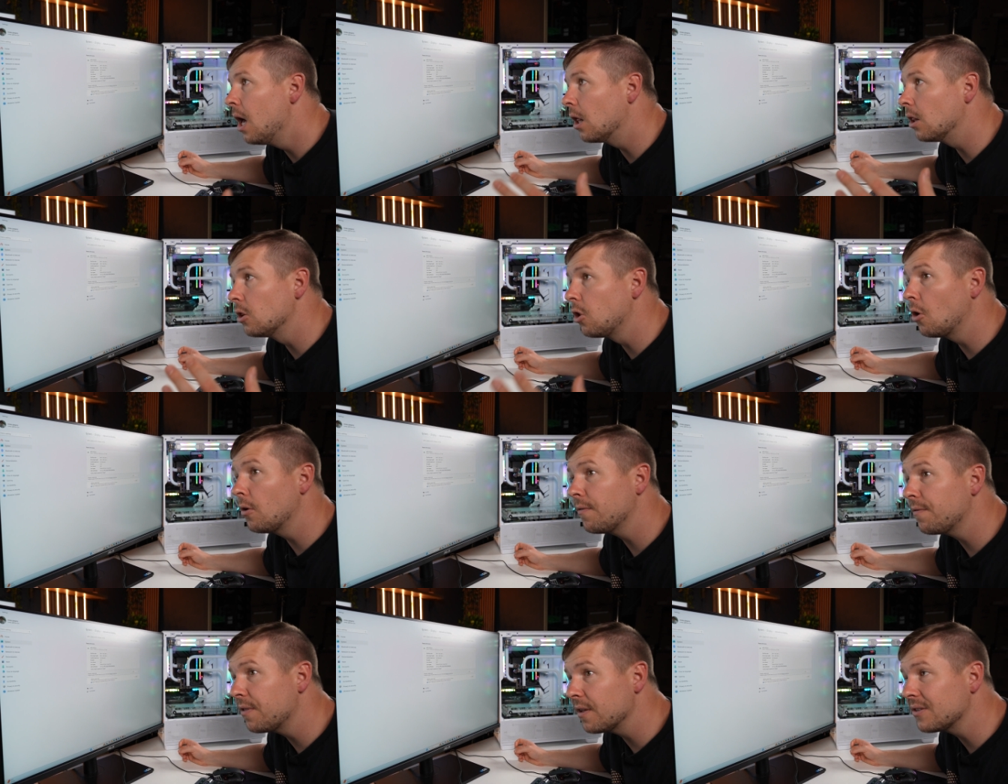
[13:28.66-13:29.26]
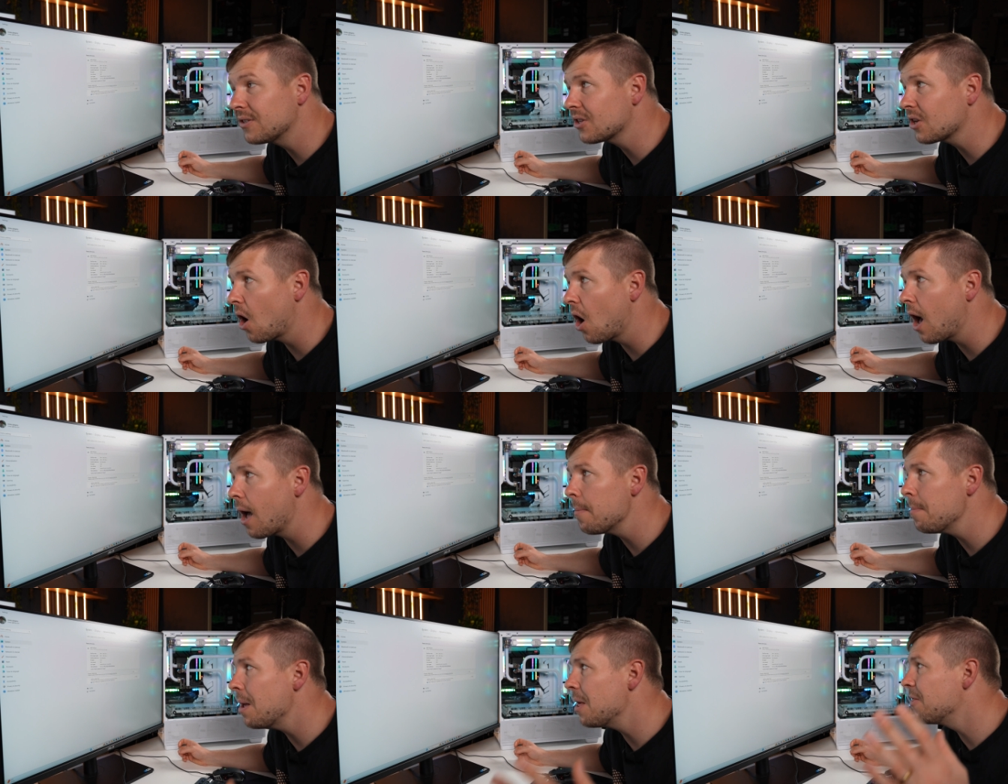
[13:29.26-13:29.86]
A lot of the
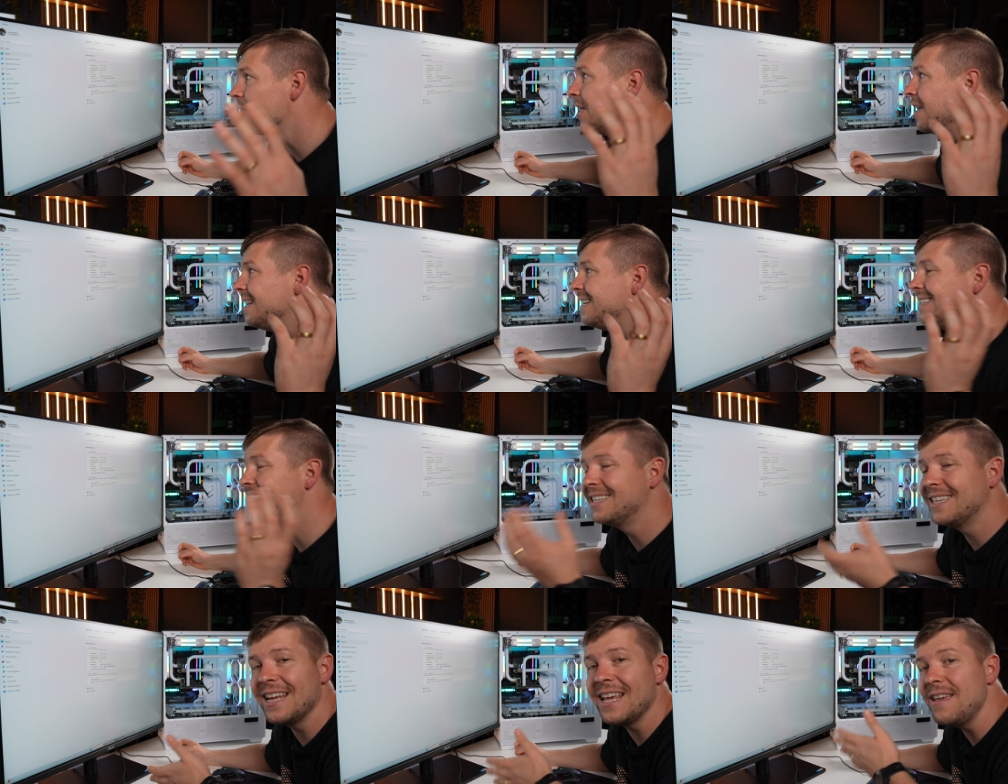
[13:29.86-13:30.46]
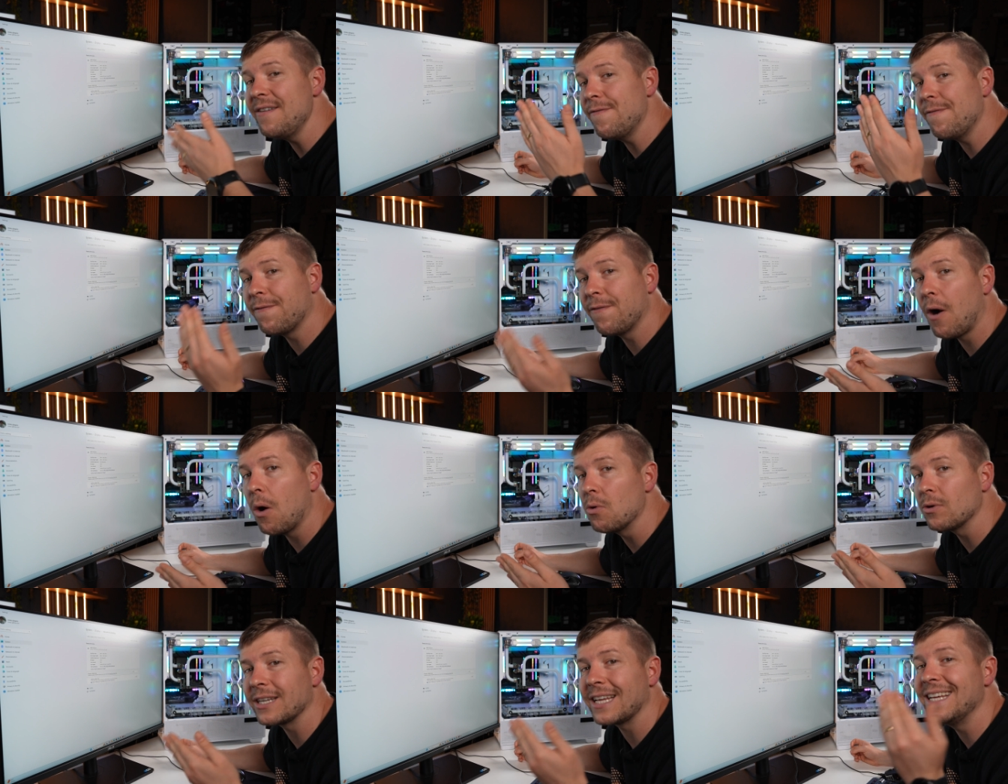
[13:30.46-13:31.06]
time, the
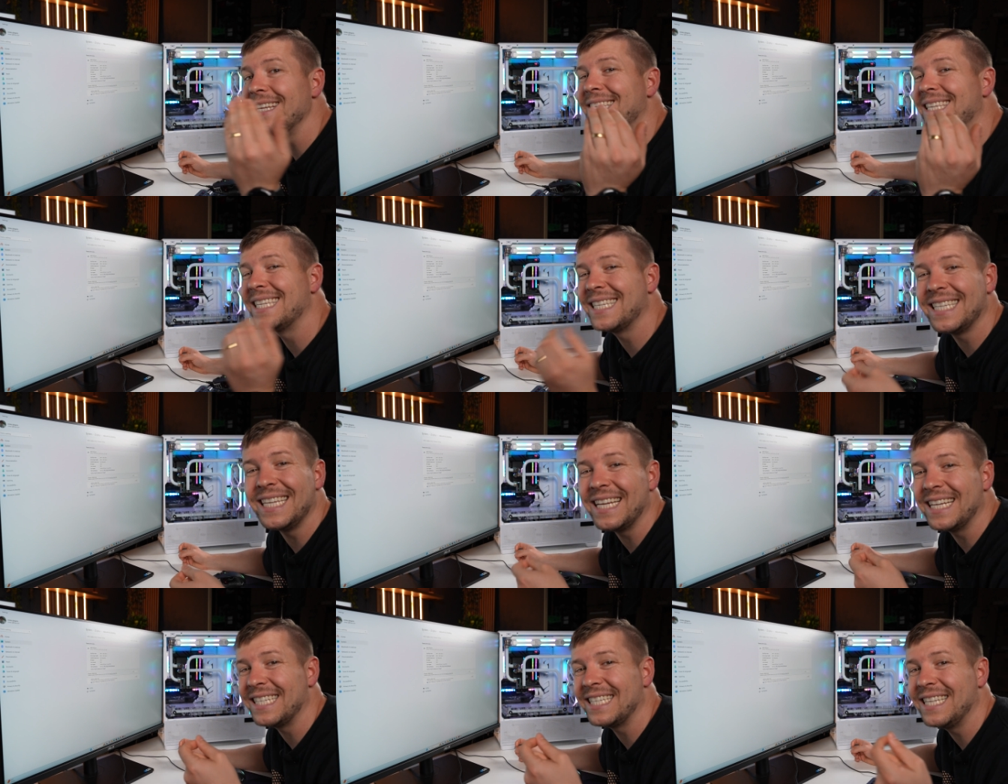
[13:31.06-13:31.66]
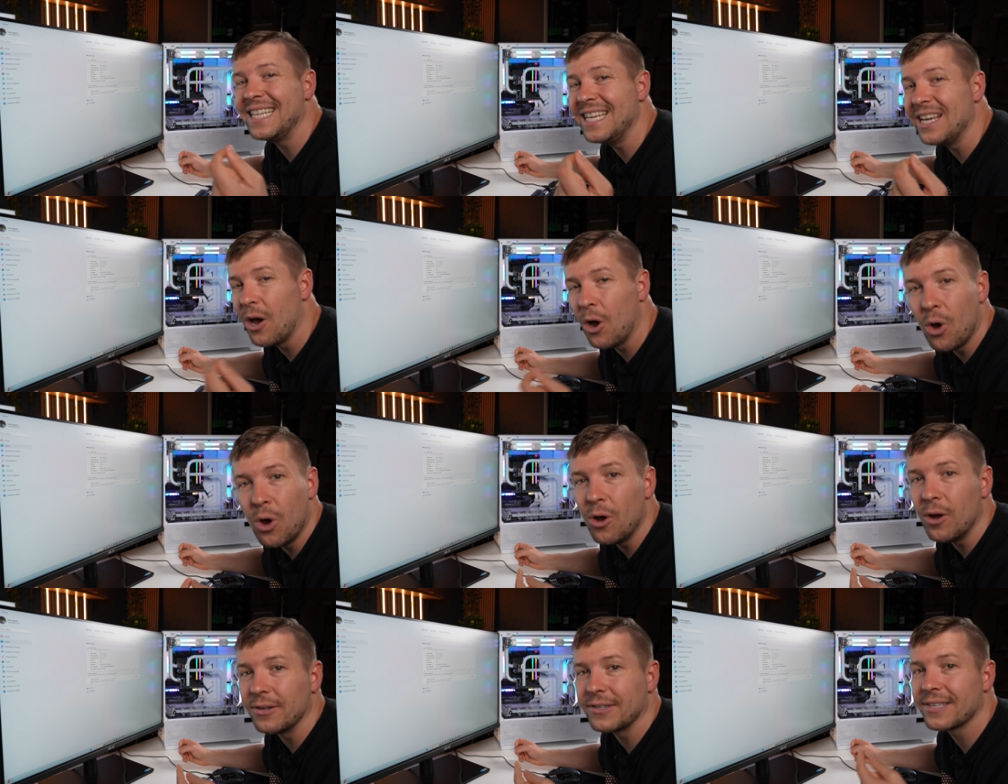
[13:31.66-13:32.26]
default is sixty
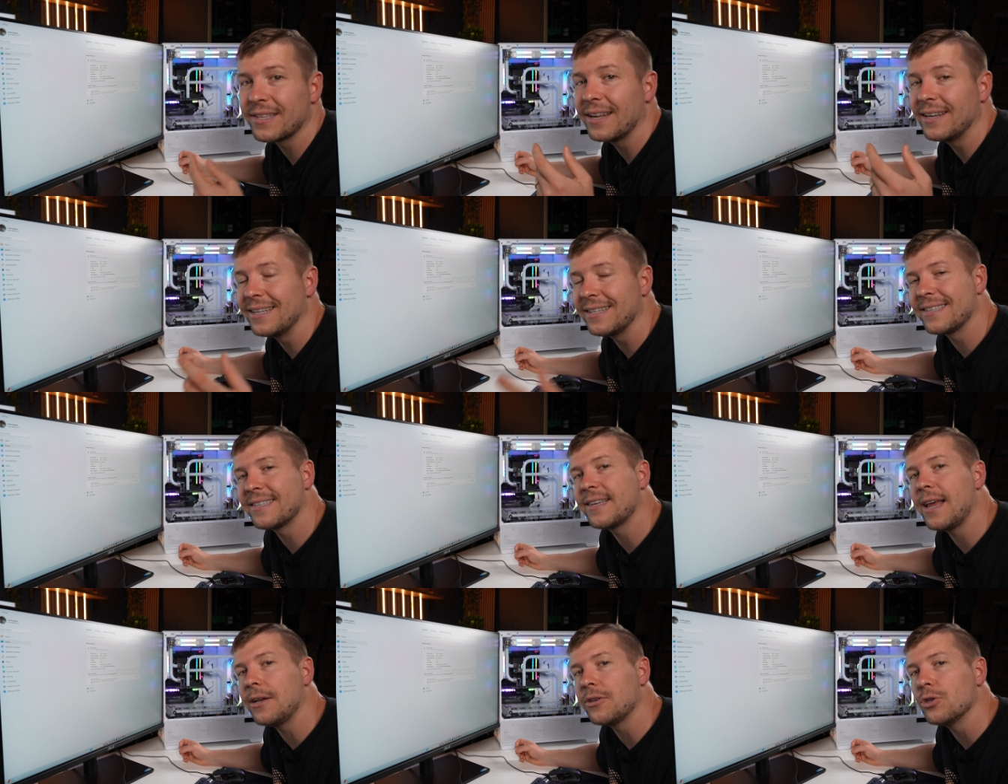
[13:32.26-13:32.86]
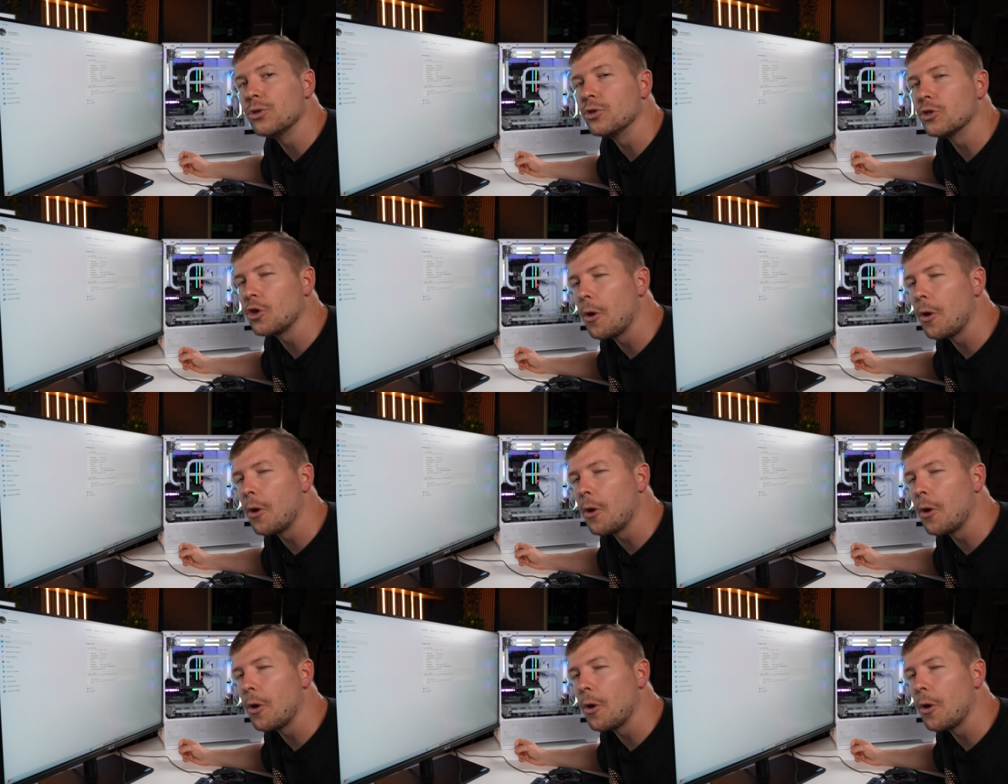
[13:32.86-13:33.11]
hertz that it's set to.